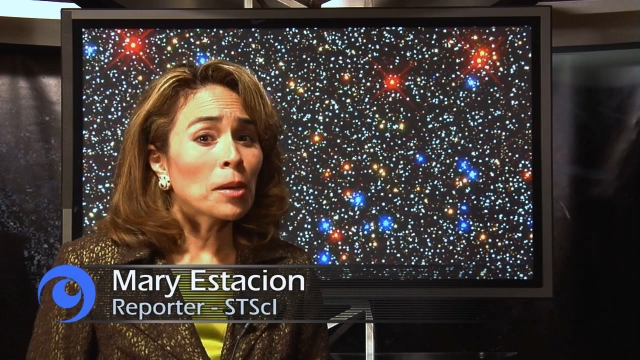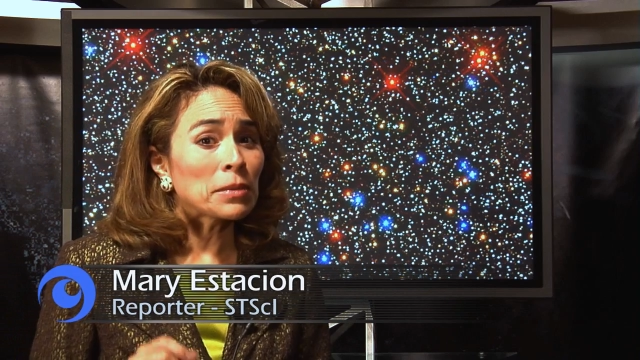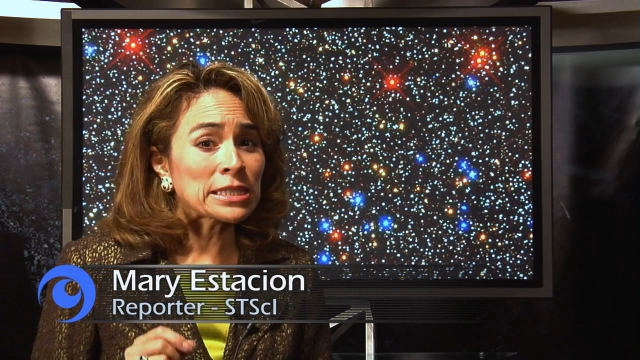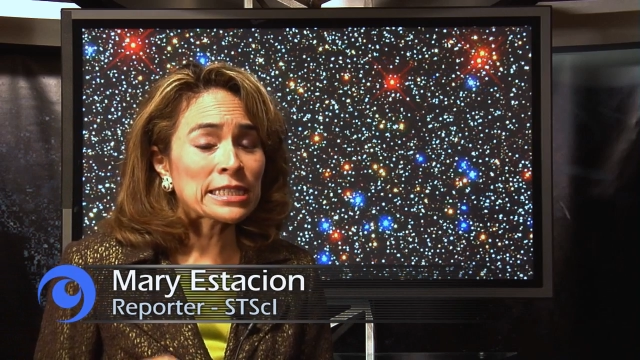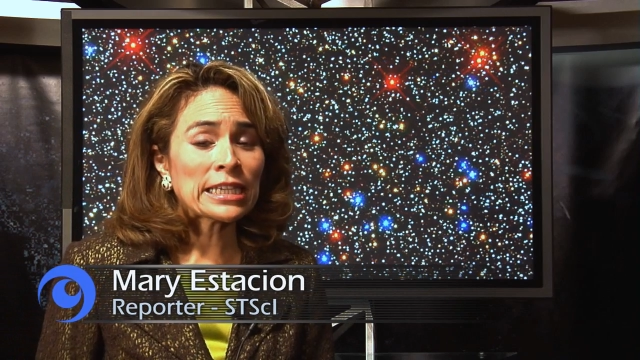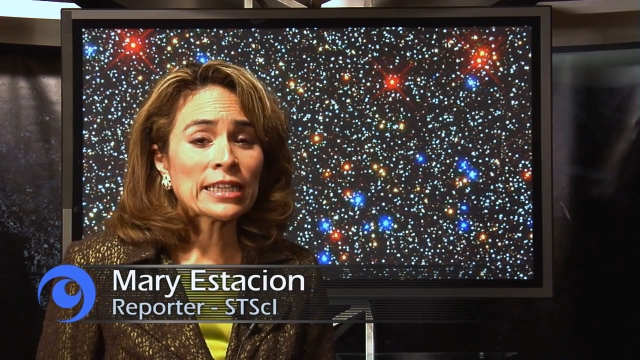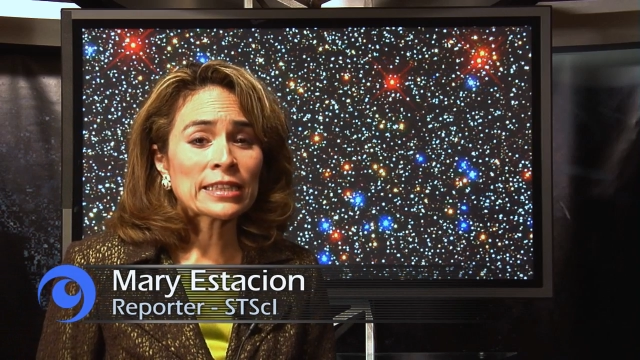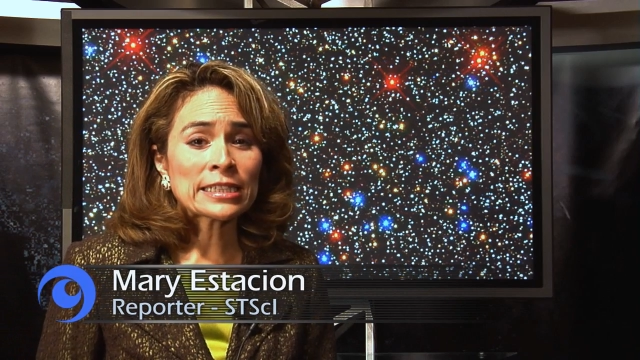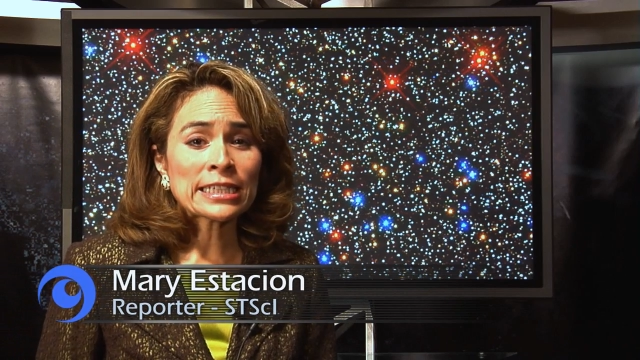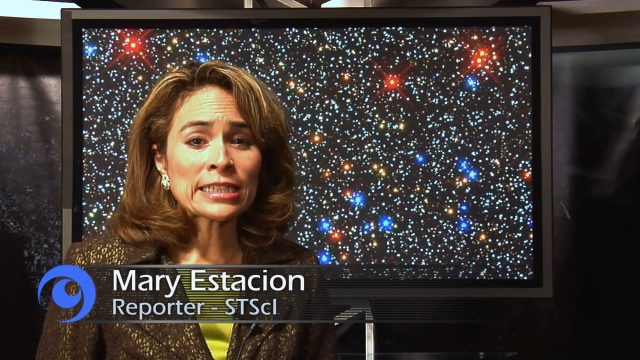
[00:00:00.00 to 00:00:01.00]
But seeing the
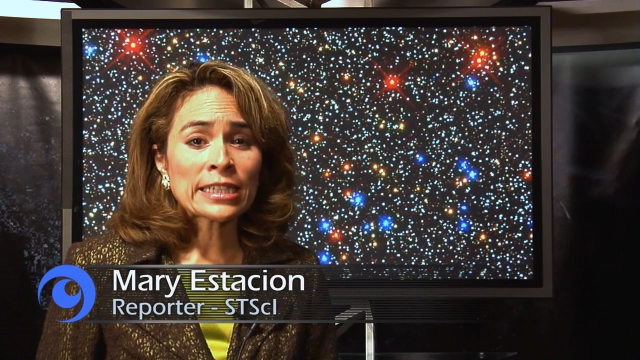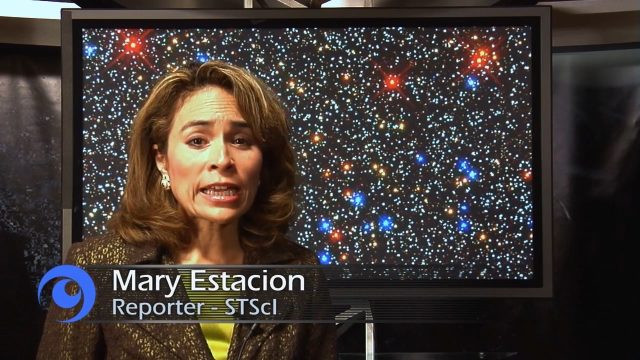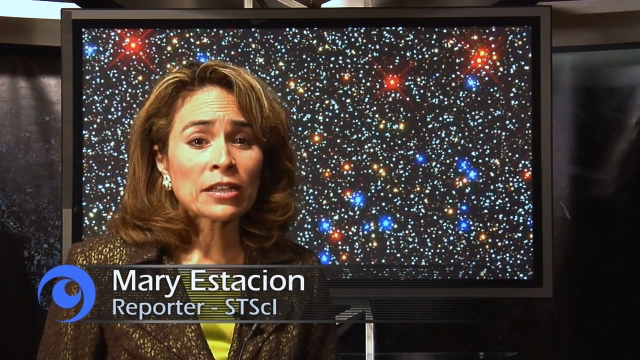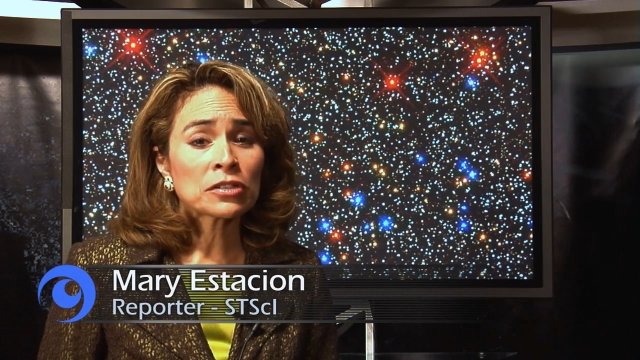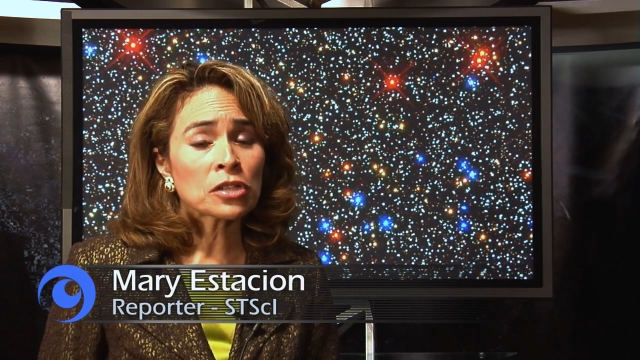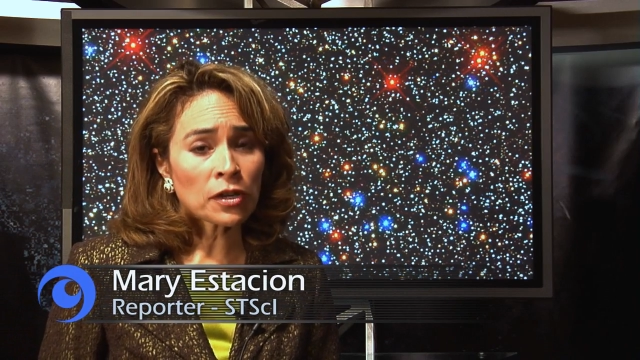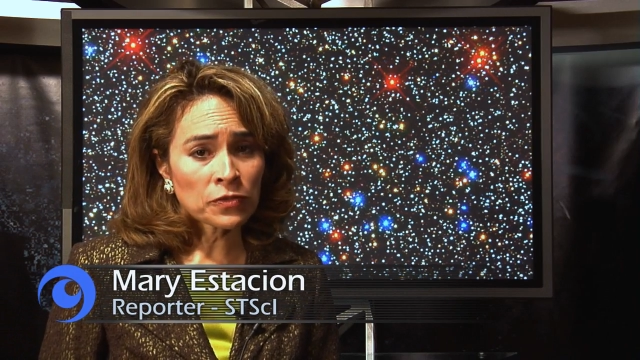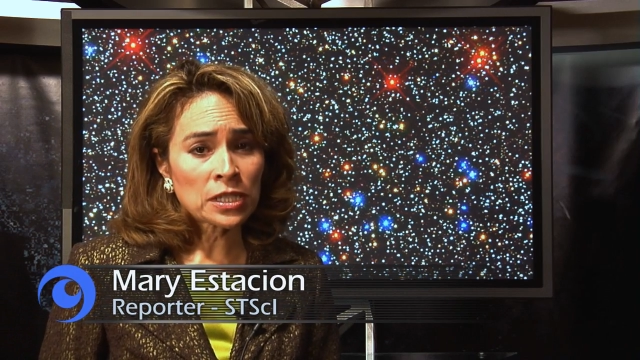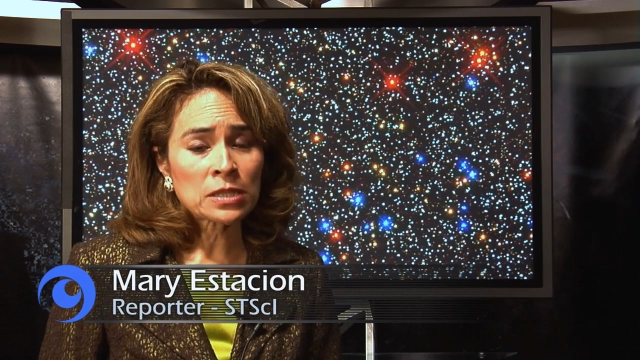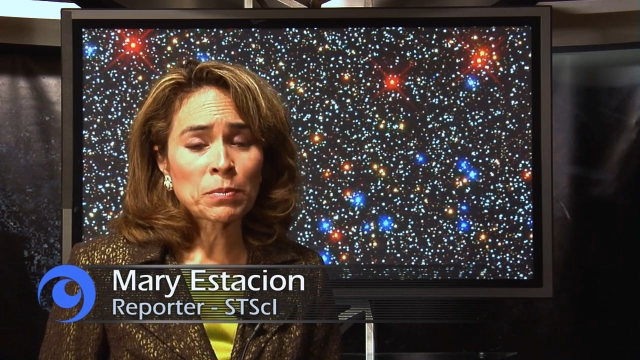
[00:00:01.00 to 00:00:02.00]
details of
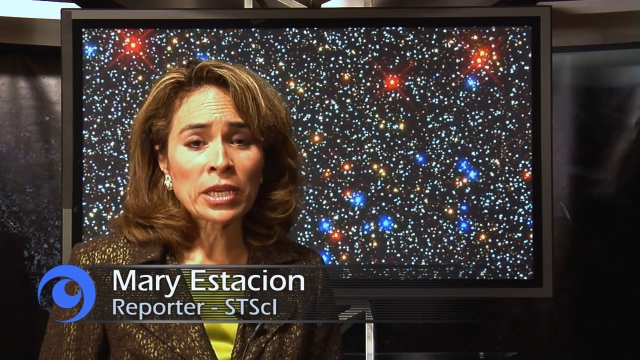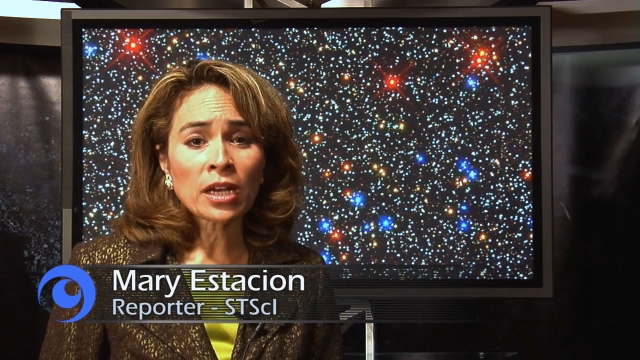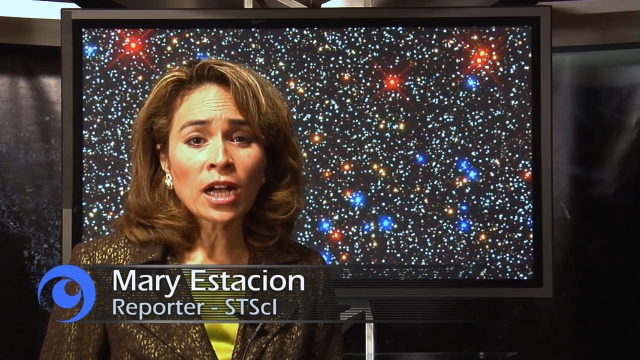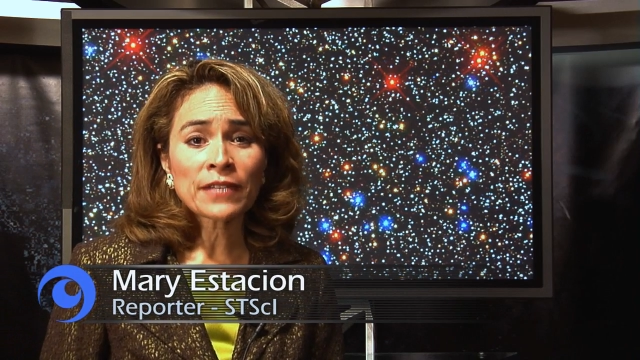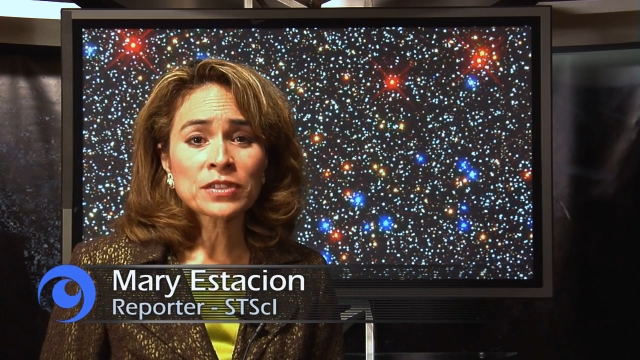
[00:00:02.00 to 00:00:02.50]
these beehive